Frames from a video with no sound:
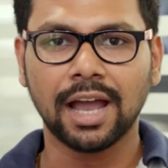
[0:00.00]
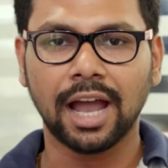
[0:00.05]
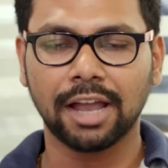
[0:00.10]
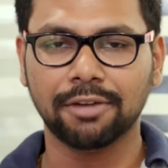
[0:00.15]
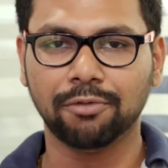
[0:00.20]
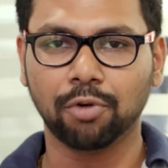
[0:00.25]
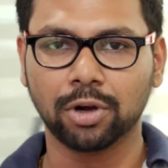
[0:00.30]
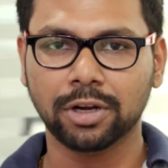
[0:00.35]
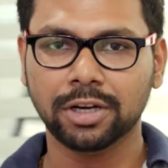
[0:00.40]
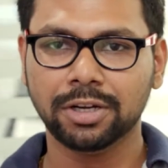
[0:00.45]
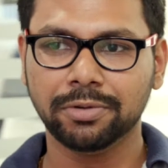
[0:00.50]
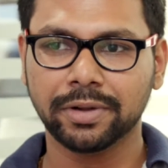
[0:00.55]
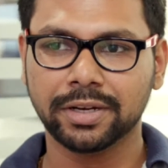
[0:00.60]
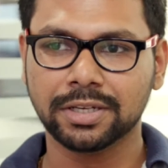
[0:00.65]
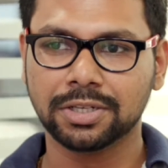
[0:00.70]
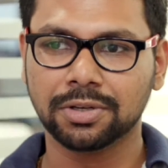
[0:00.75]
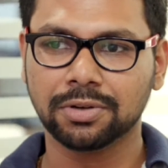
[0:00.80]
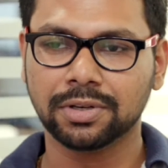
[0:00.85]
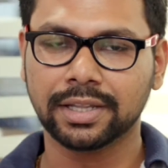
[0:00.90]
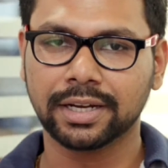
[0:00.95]
I wanted to
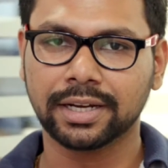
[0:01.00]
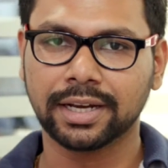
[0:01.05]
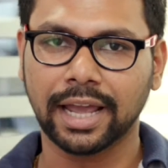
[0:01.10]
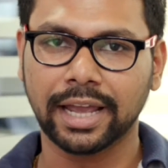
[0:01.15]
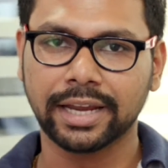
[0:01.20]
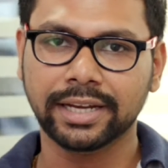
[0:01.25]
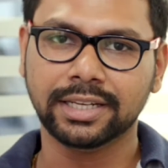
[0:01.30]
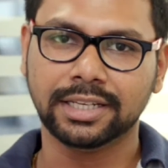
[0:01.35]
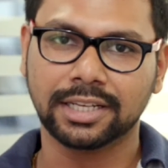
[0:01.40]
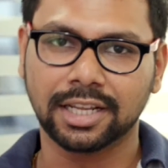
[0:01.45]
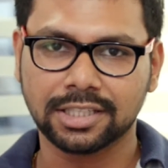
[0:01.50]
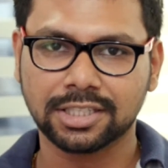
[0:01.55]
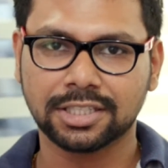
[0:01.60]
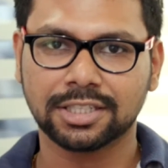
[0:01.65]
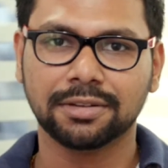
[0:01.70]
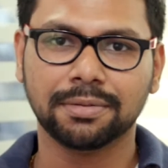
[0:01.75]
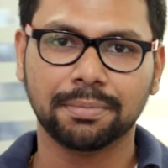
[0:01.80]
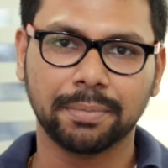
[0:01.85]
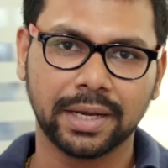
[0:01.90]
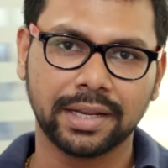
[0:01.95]
ensure that I
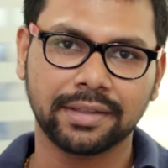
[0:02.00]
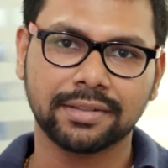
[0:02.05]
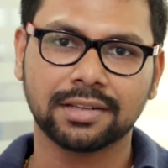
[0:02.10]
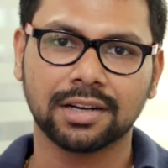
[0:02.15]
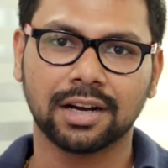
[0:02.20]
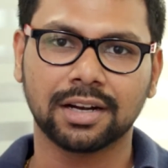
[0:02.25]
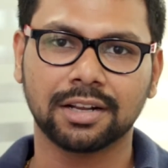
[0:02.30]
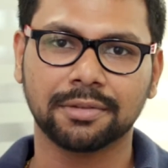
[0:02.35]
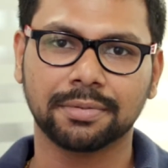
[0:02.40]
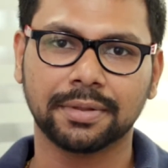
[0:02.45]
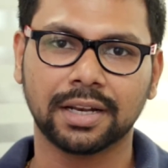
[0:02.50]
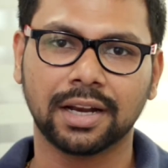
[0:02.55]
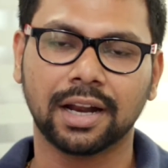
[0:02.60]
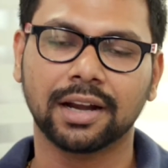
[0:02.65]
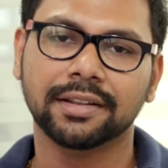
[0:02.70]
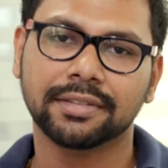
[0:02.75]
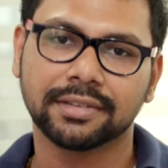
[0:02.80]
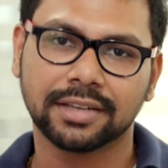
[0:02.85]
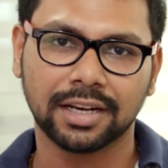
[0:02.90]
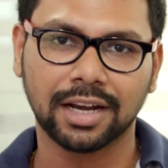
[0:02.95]
touch many startups and
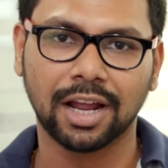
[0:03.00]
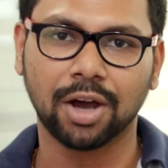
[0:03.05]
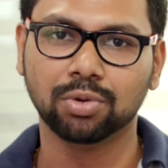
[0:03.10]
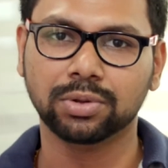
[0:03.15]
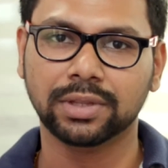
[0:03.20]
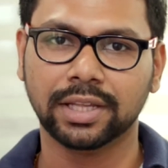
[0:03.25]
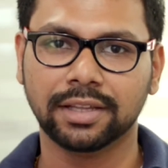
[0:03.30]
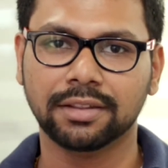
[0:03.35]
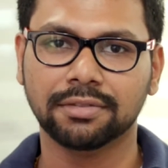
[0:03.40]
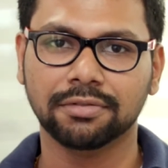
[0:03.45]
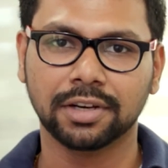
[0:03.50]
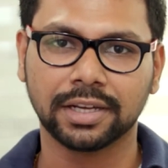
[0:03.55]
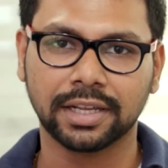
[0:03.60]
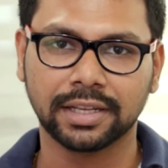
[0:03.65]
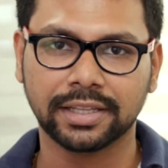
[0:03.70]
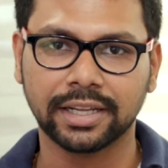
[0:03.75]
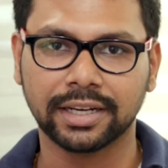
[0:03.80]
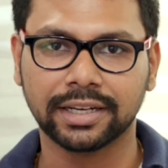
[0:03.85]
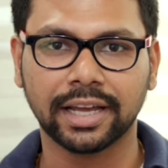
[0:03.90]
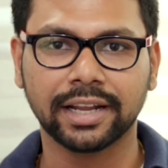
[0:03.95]
understand how things work
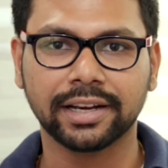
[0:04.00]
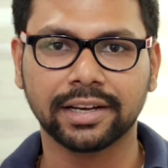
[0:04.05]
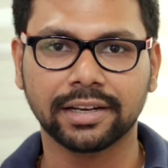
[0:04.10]
in the entire